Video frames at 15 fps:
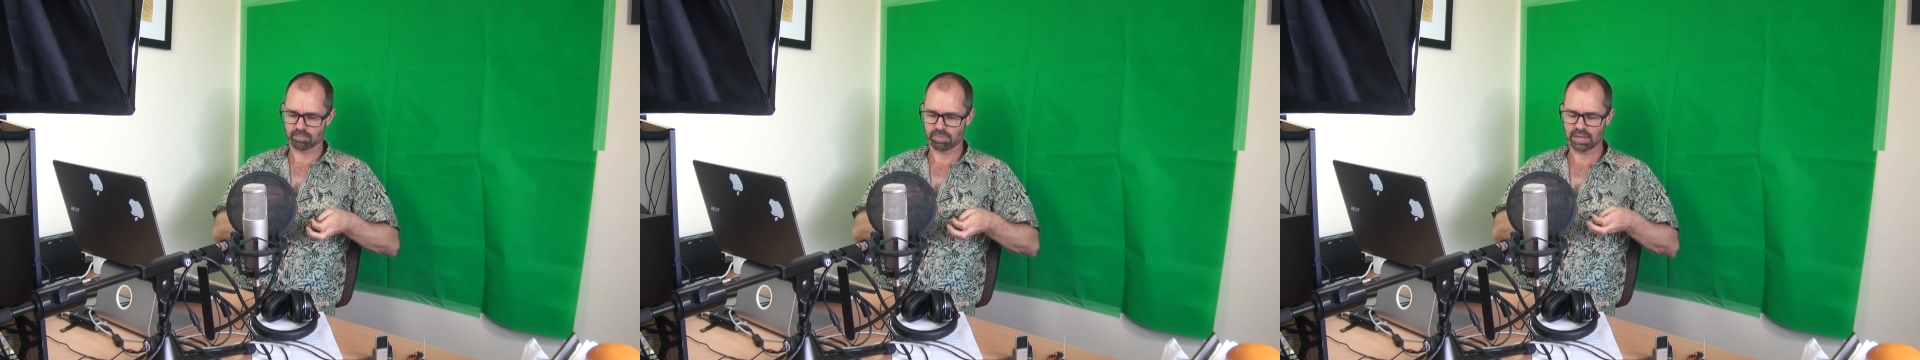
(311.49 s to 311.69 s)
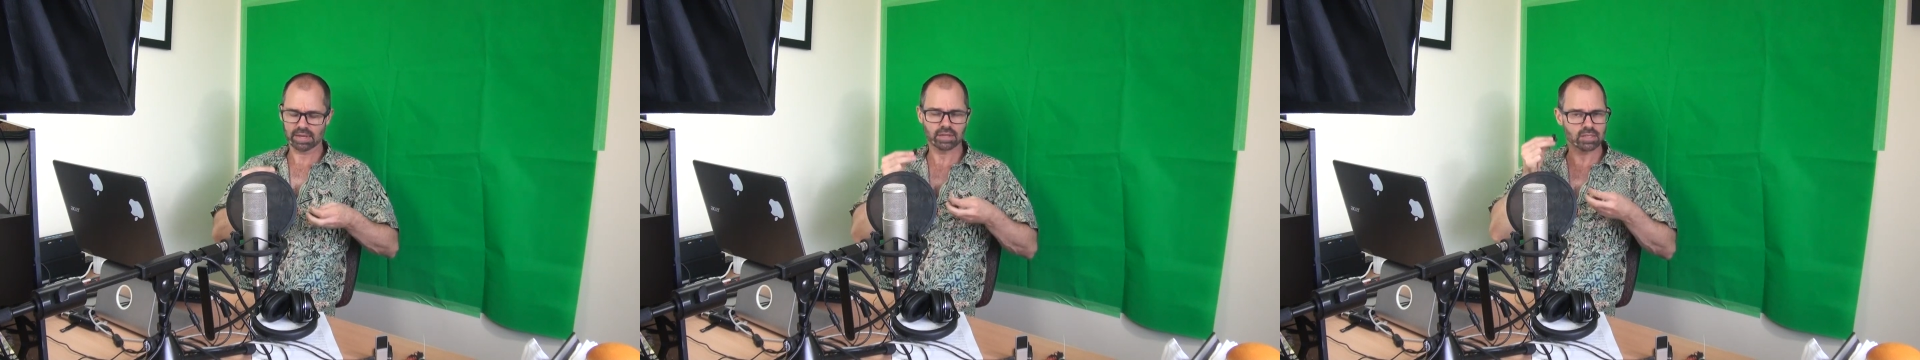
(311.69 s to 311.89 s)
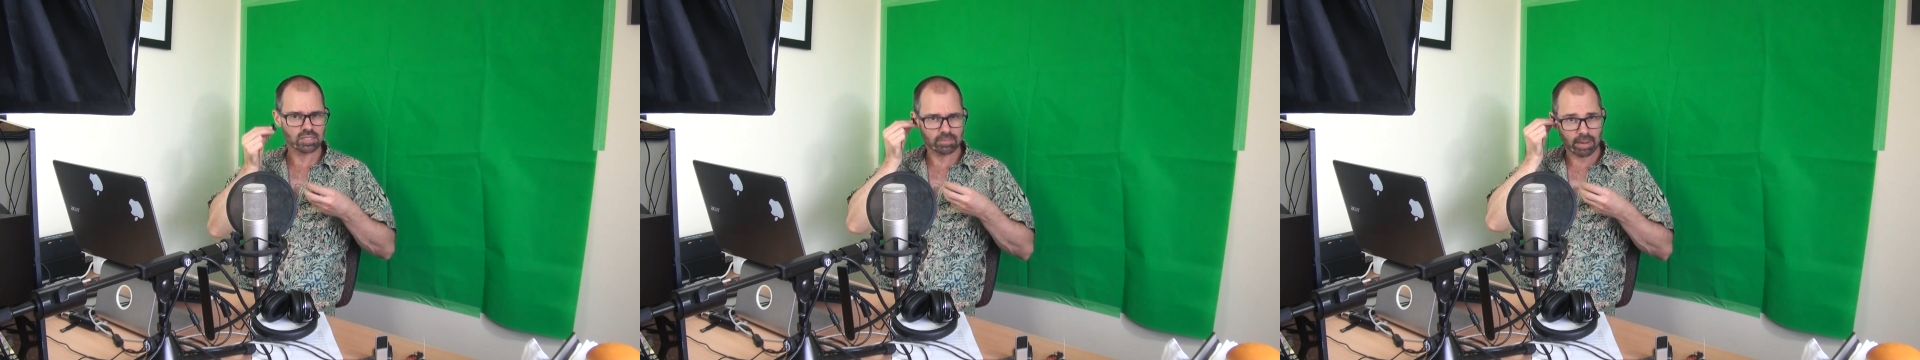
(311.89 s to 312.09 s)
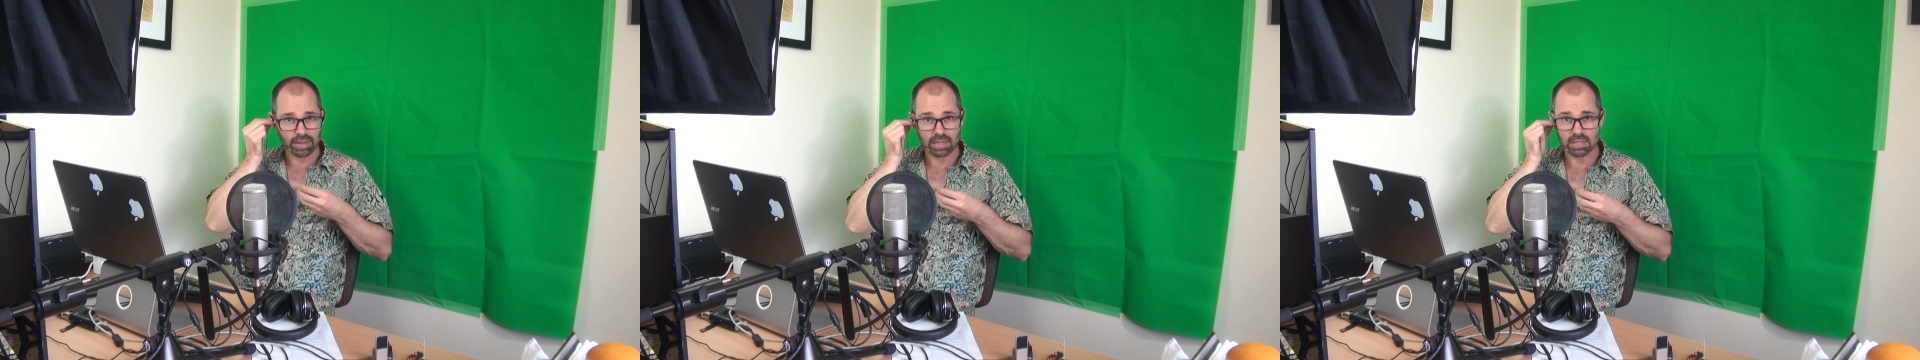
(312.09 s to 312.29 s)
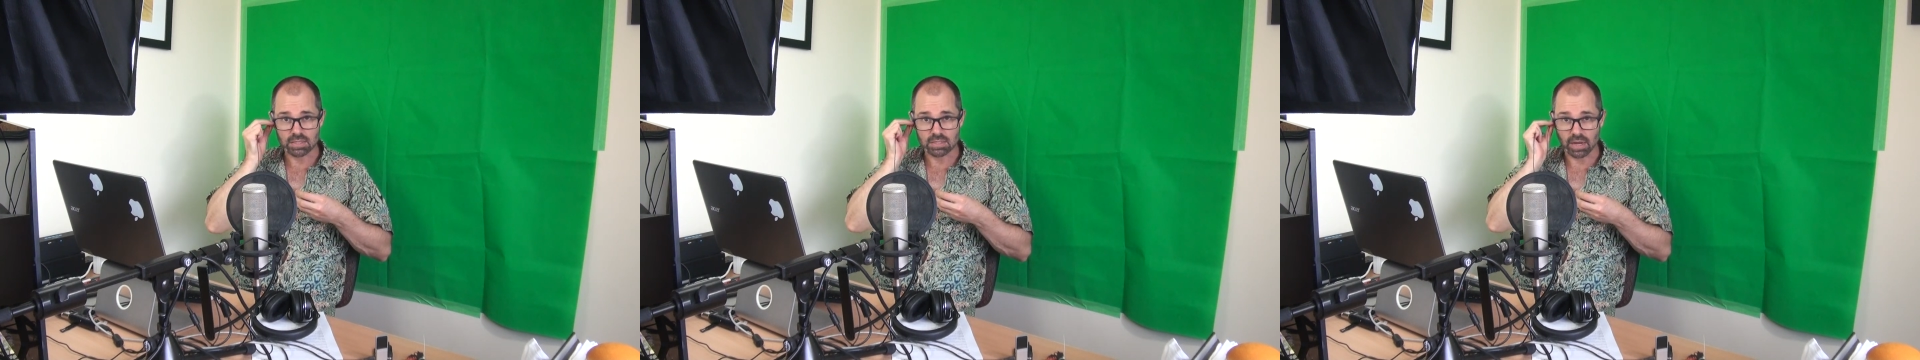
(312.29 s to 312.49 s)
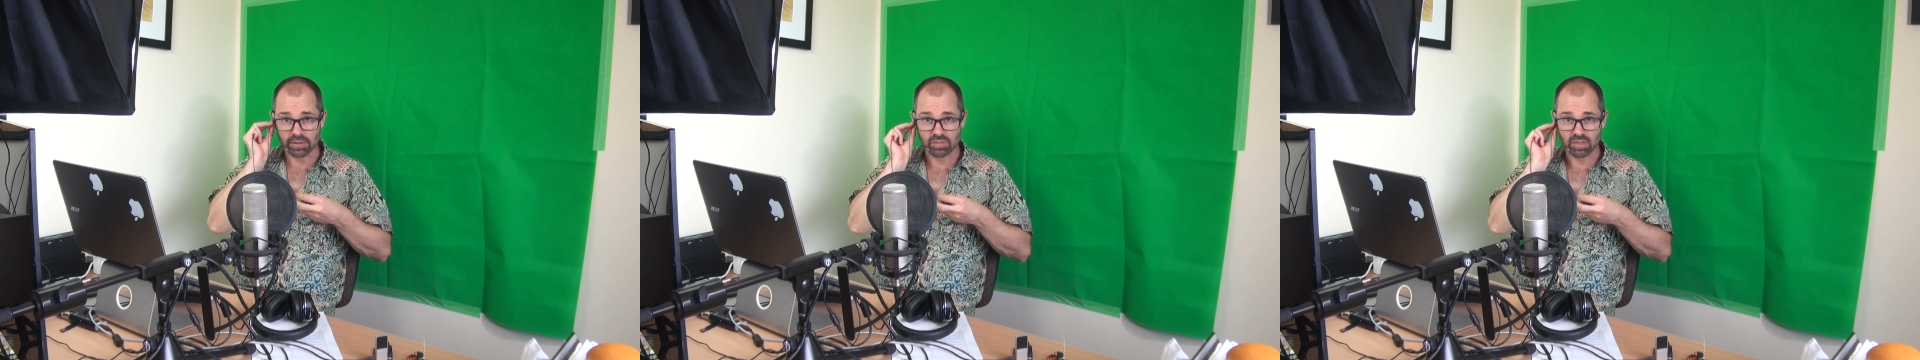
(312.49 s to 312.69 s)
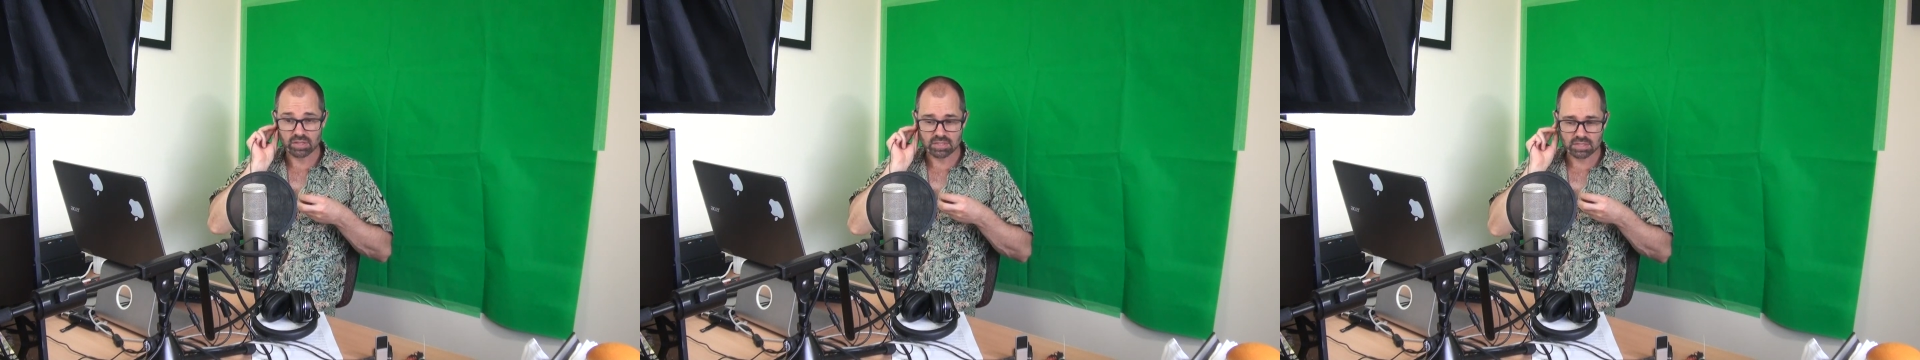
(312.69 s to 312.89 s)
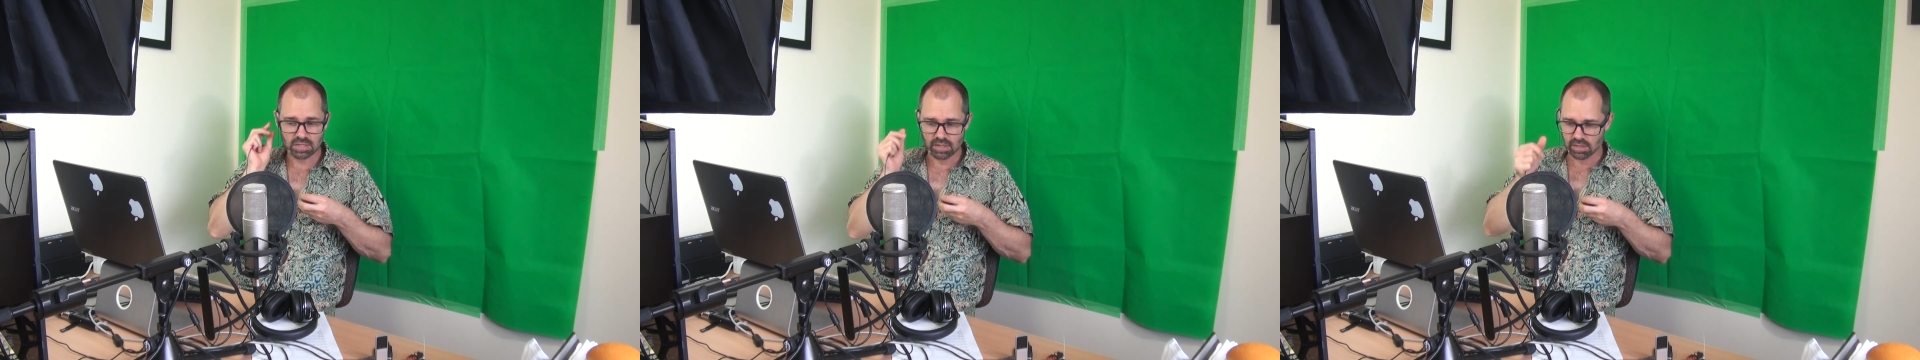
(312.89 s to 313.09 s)
plug into my ears like
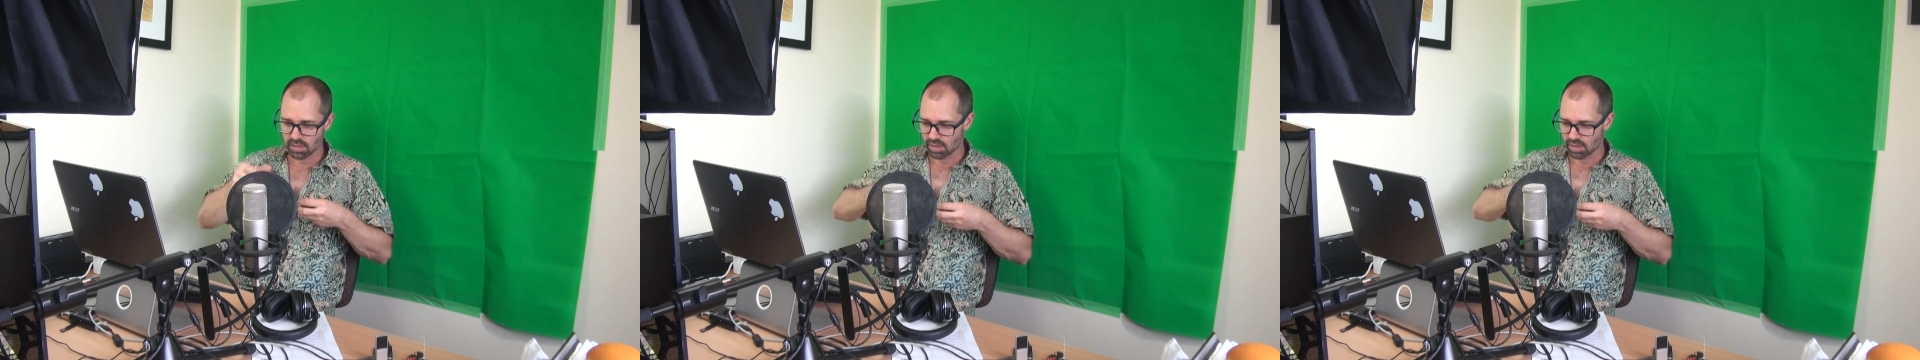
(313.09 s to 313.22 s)
this